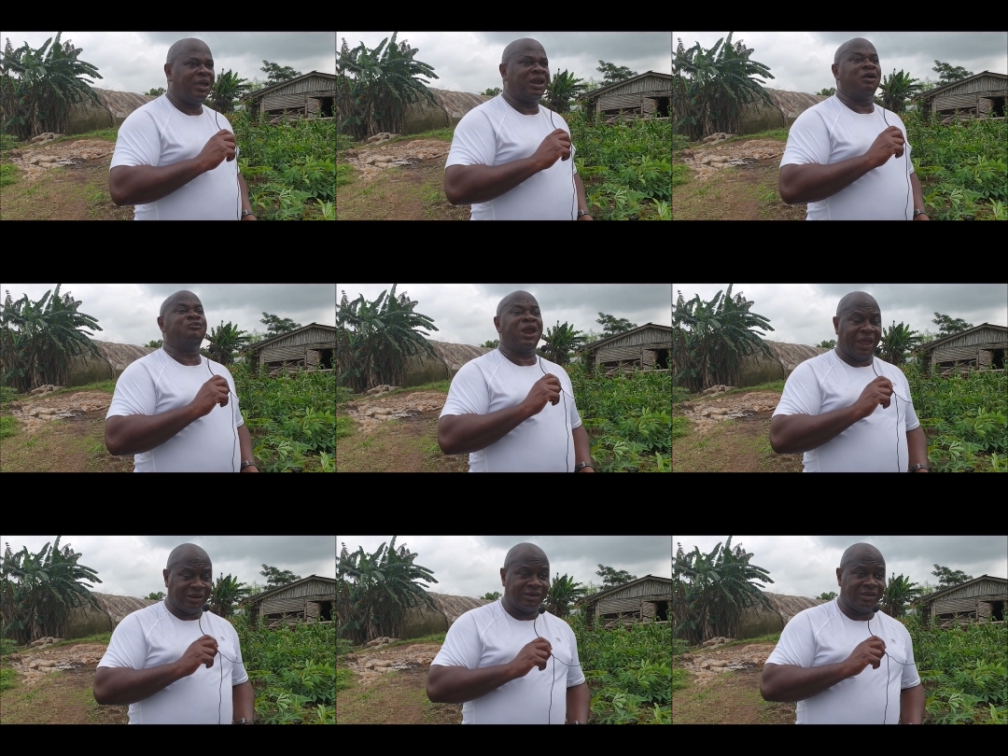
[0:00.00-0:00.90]
that have
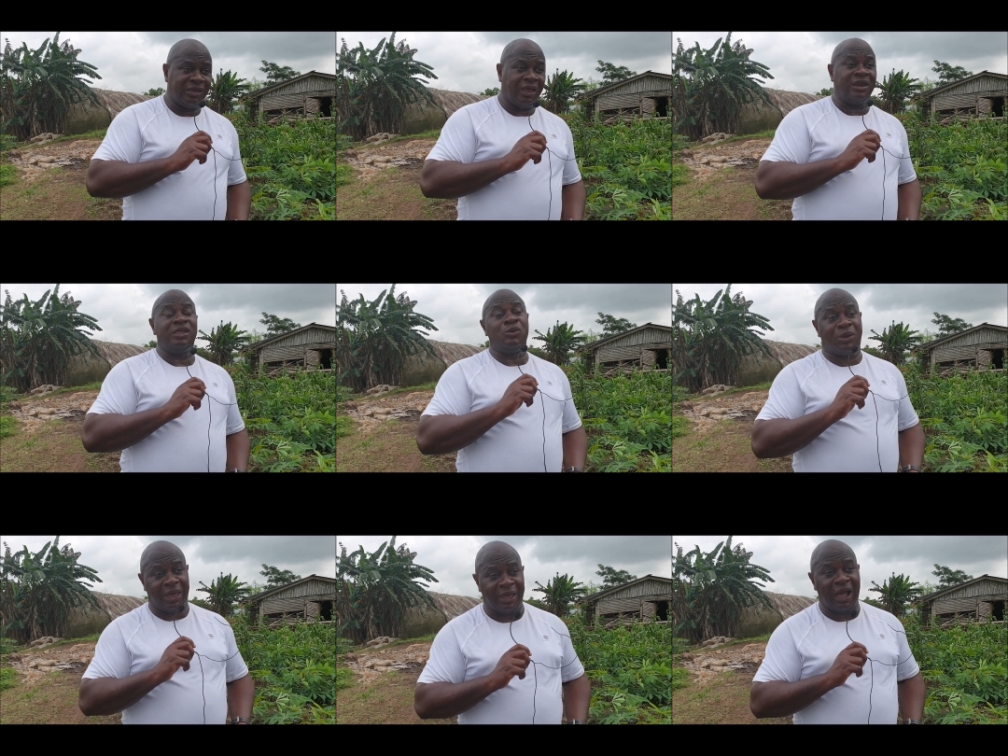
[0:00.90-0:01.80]
died in the U
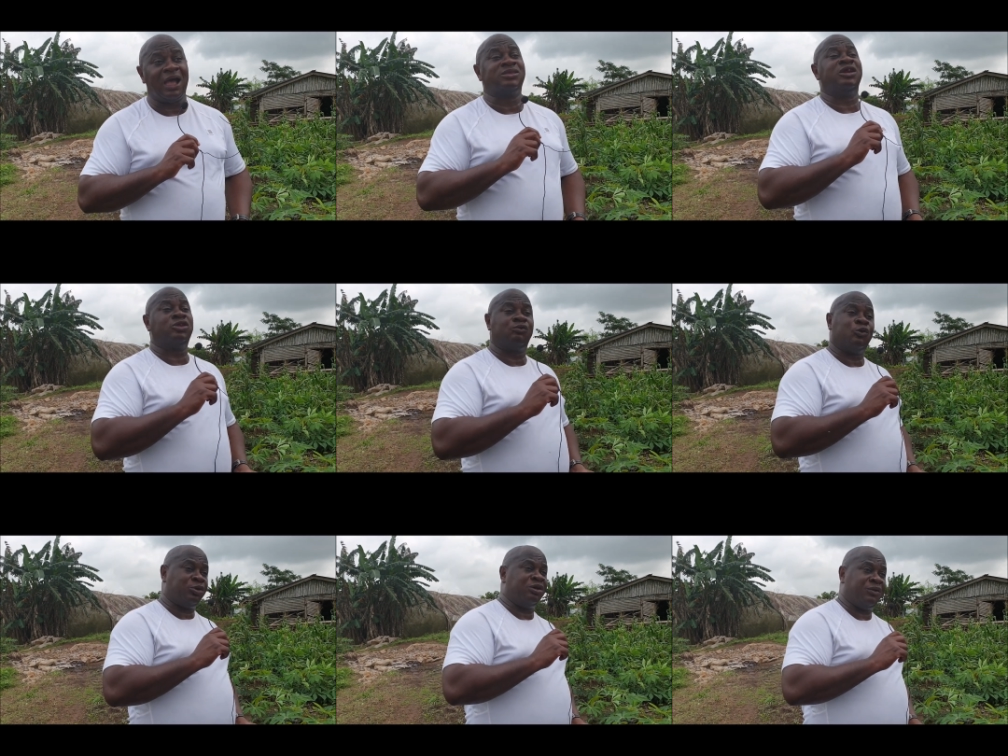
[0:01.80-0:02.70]
K as a result of
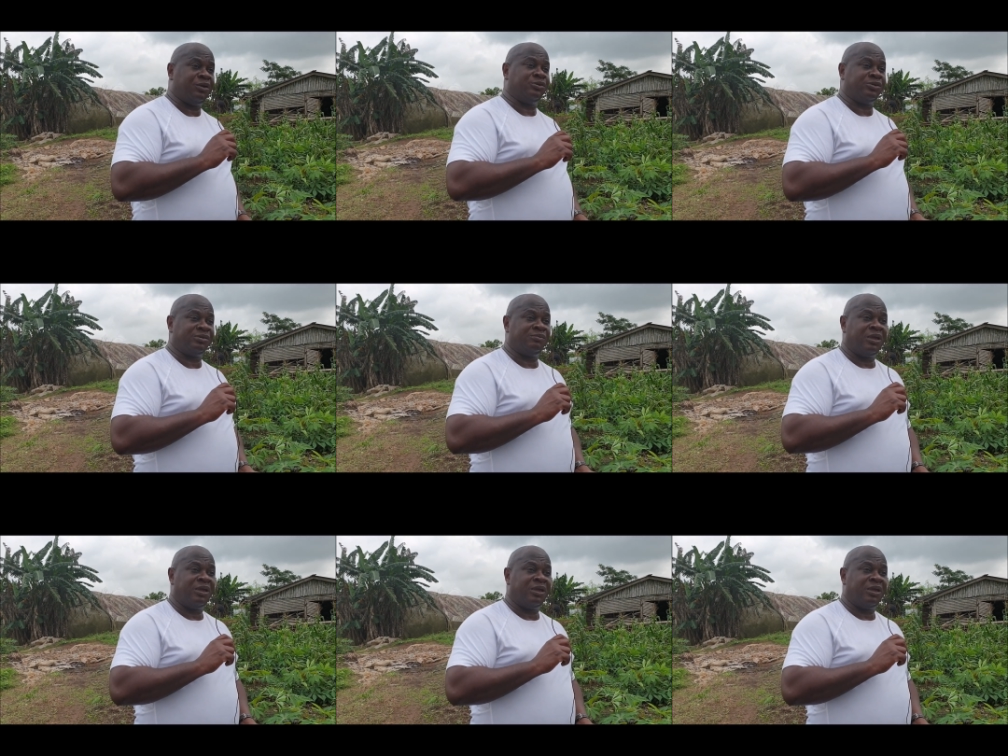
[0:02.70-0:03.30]
coronavirus.